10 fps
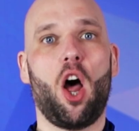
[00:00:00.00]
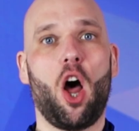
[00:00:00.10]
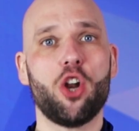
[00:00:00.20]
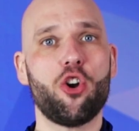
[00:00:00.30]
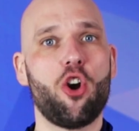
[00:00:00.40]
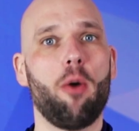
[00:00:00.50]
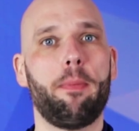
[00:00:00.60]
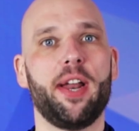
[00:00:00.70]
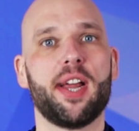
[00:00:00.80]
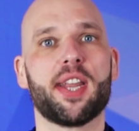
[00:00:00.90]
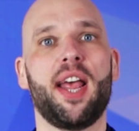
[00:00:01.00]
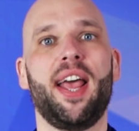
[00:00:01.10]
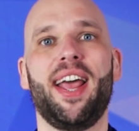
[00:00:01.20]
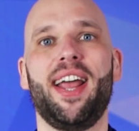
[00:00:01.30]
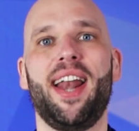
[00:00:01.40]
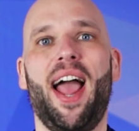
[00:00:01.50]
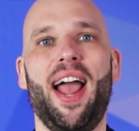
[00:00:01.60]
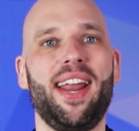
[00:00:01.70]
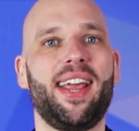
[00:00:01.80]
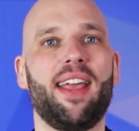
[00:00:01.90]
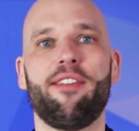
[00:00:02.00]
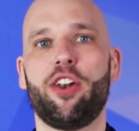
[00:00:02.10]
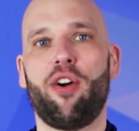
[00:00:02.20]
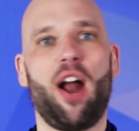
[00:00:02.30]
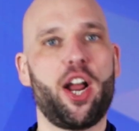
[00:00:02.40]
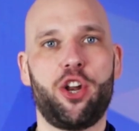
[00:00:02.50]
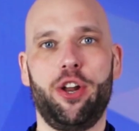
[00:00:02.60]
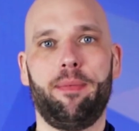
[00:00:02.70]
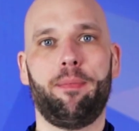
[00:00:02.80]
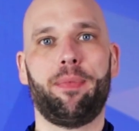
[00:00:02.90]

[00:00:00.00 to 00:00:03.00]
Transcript: 100 openings in any given direction.